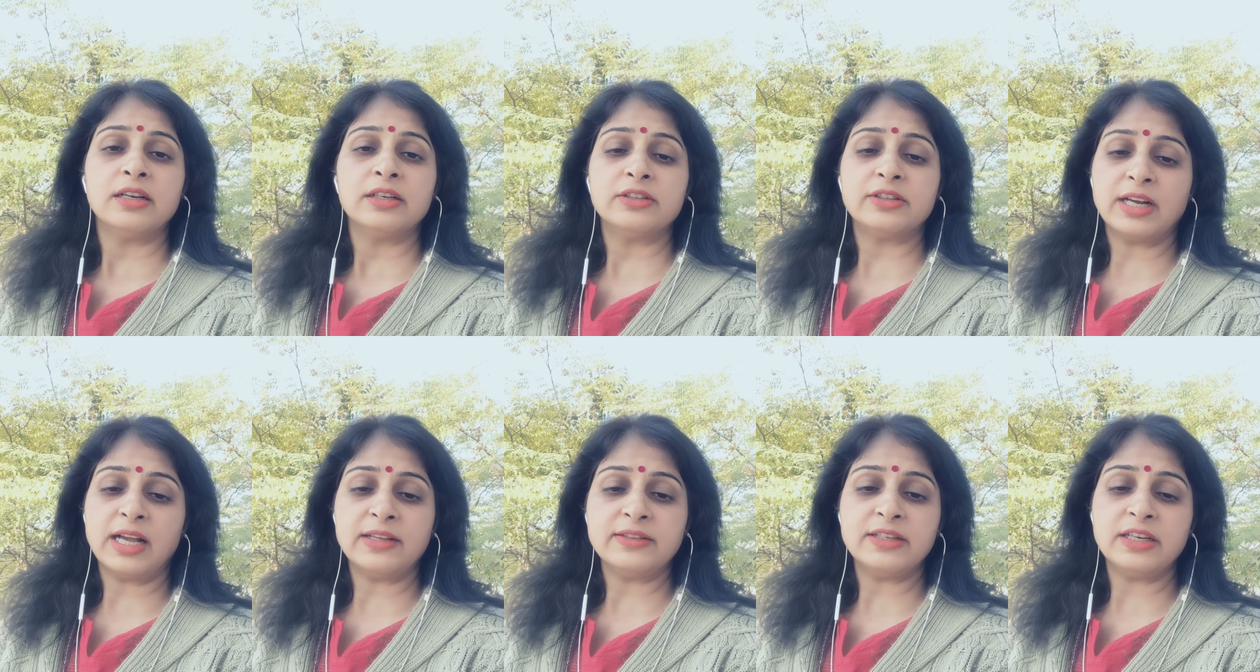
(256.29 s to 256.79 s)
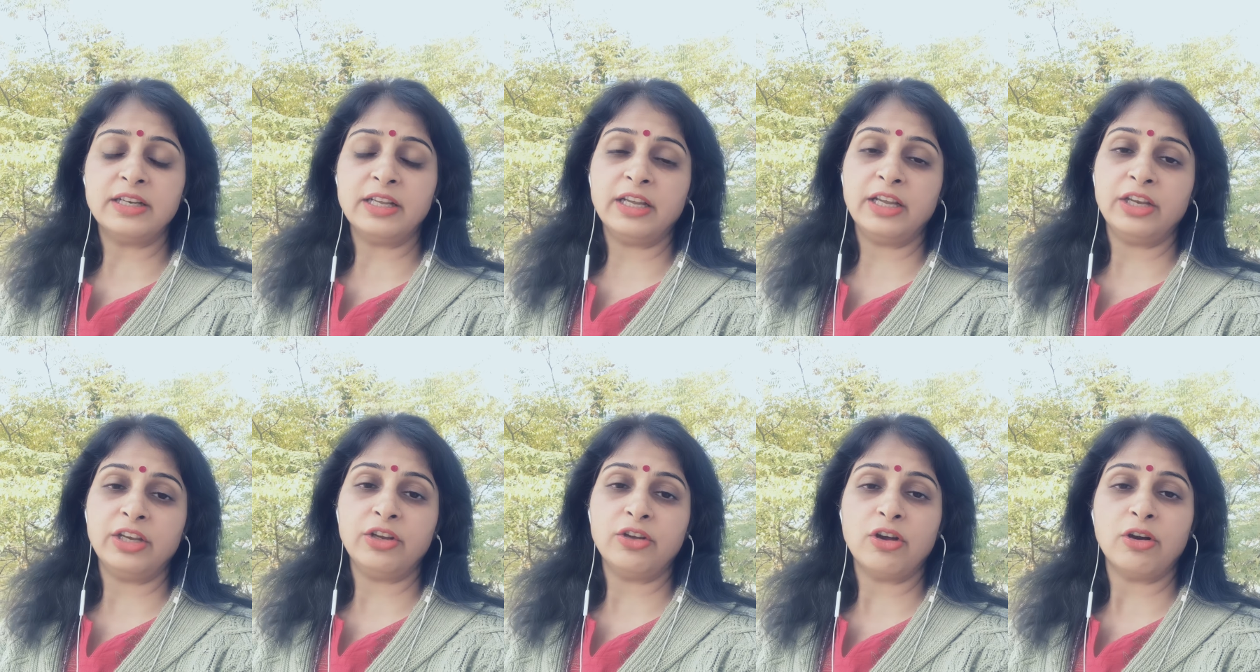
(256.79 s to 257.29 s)

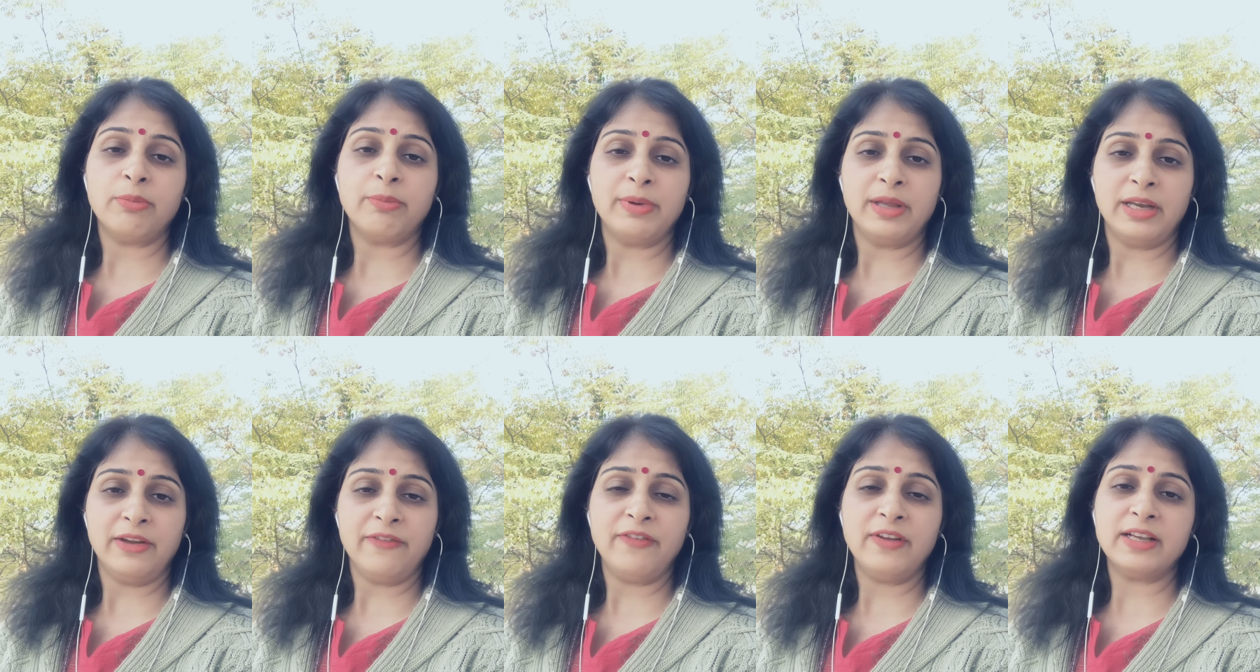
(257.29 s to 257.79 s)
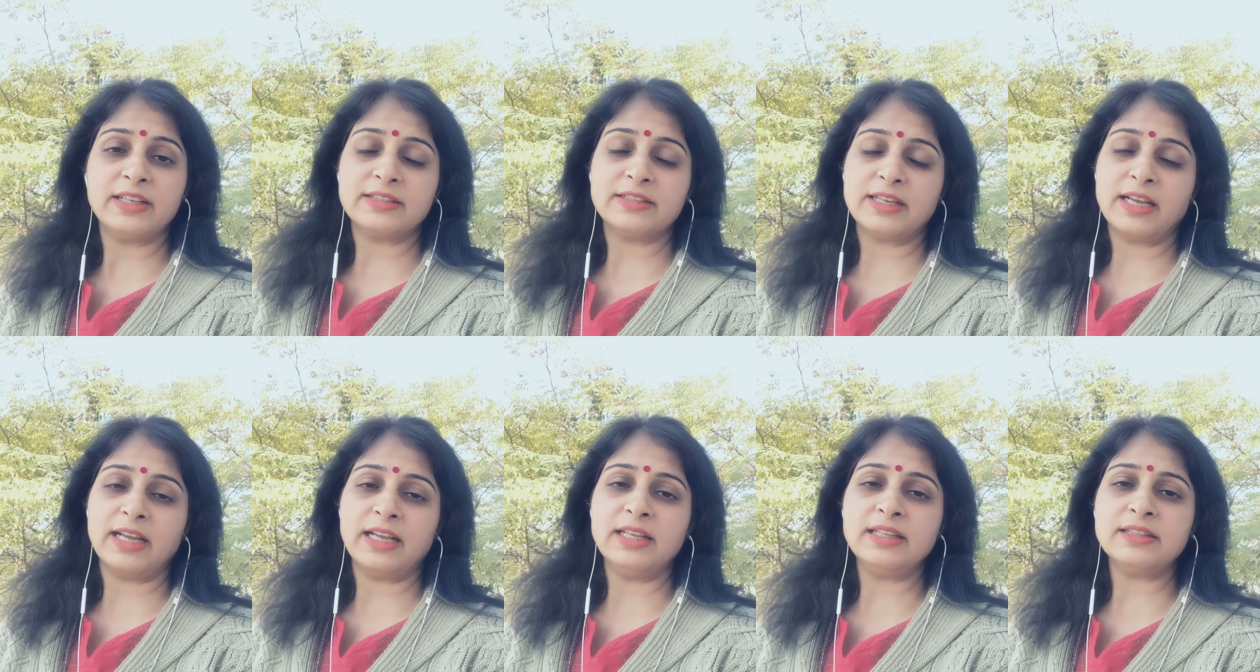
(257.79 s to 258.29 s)
transiting in your benefic
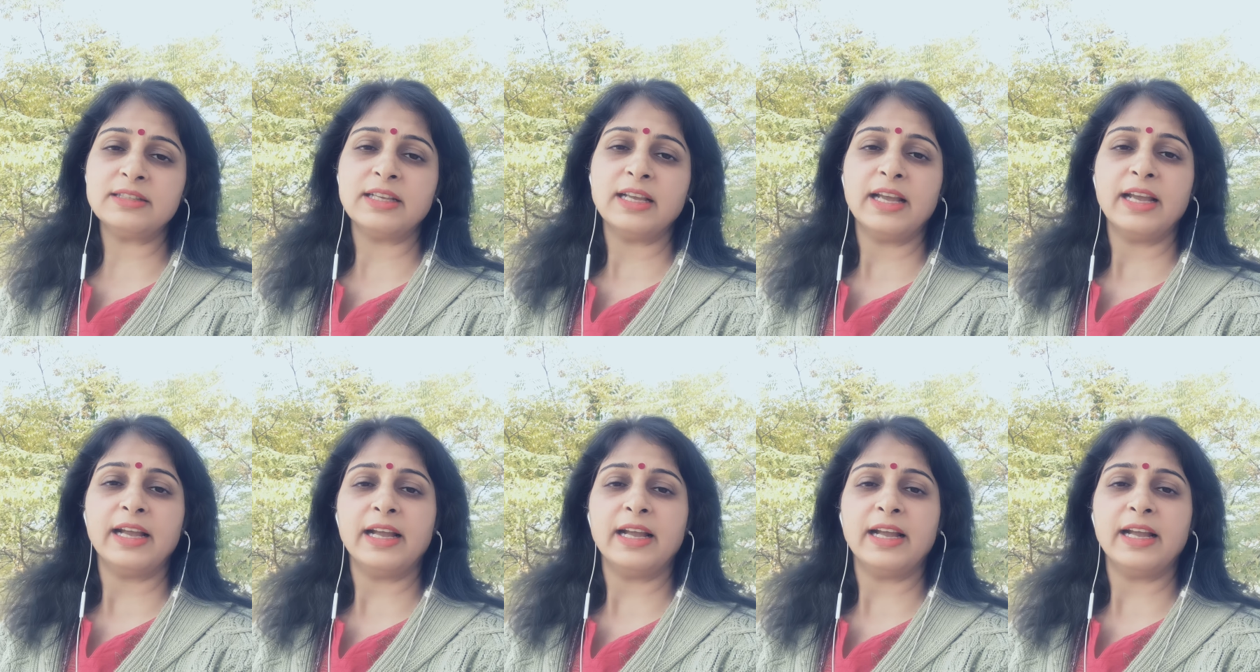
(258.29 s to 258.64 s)
signs,